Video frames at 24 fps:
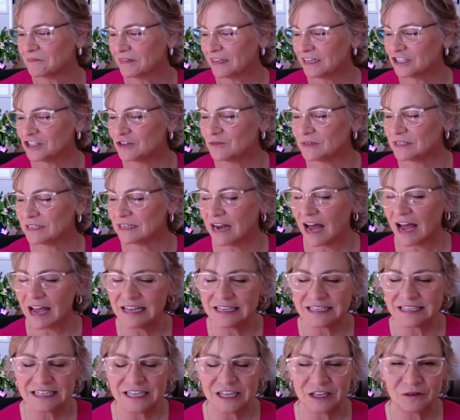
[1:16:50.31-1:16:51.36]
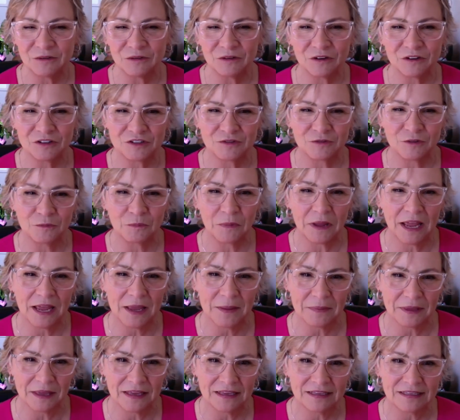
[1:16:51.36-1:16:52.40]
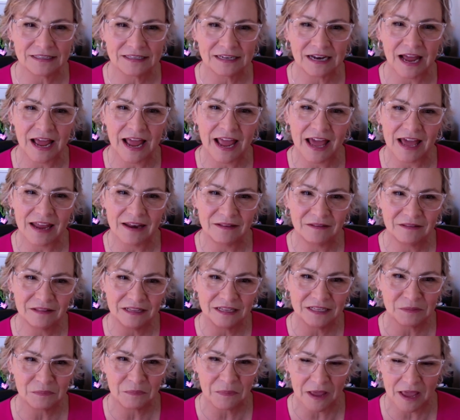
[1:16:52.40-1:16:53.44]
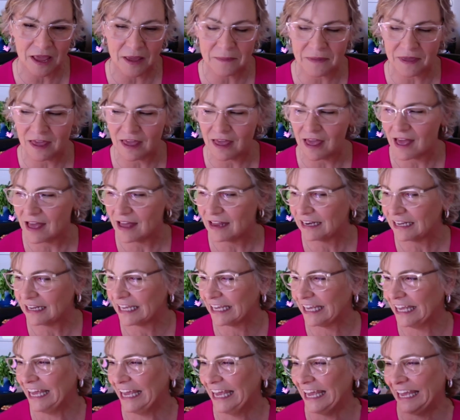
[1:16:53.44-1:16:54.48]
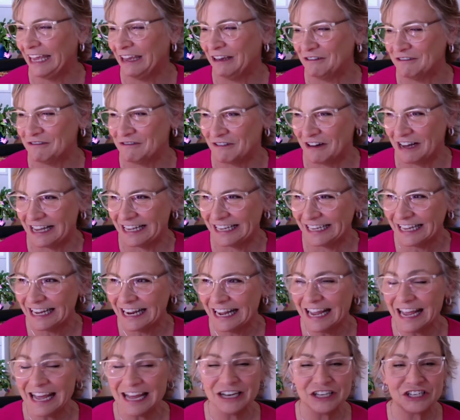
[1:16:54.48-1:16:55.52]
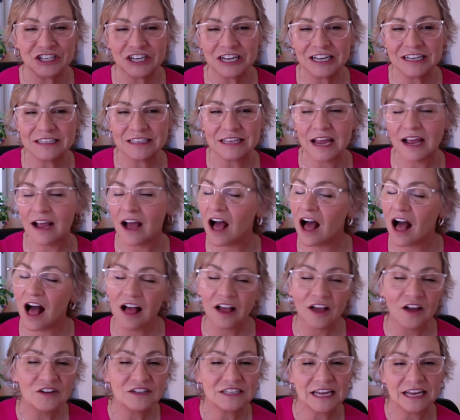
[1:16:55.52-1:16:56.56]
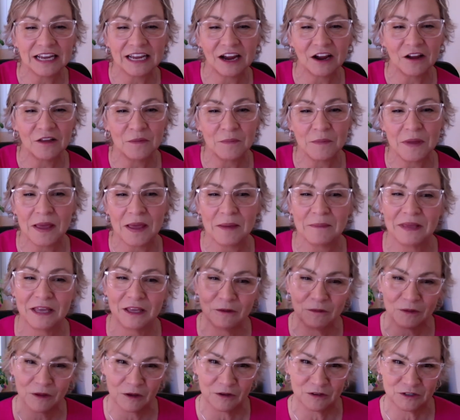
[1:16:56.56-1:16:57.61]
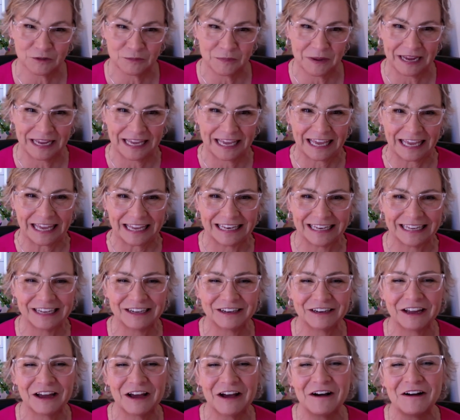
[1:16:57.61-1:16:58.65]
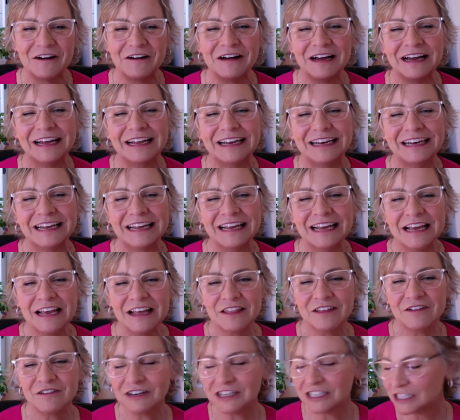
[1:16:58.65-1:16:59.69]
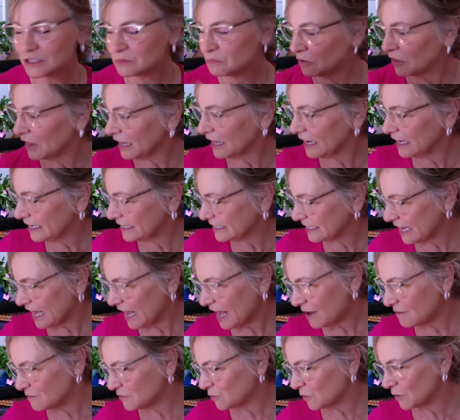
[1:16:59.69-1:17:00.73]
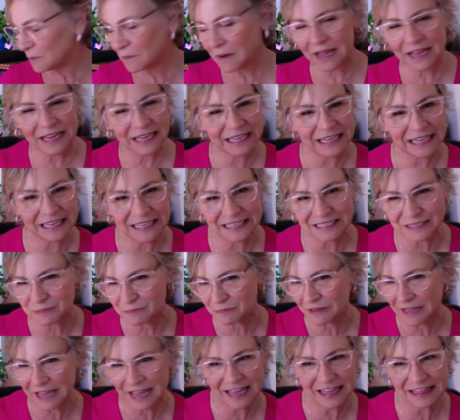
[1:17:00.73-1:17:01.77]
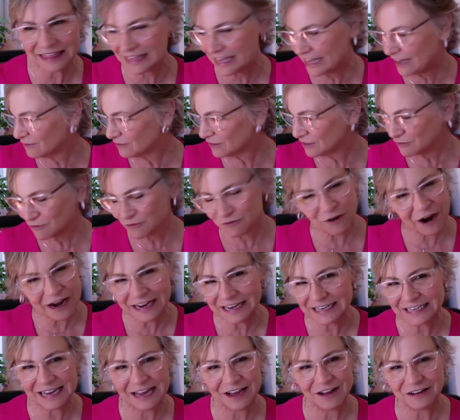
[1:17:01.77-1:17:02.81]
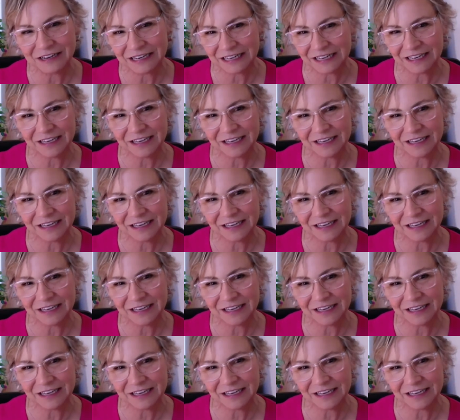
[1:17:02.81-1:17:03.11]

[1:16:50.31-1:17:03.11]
she was an ICU nurse for babies, and I had this baby, and she'd say, I'll go take care of the baby. You coached my kid, you know? And there were just plenty of times when my kid's plaything was right down